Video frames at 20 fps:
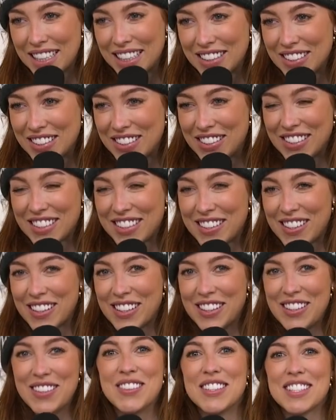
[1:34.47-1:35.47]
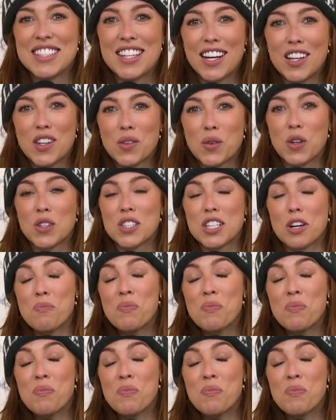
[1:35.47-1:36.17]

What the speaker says: It is just the cutest thing in the world.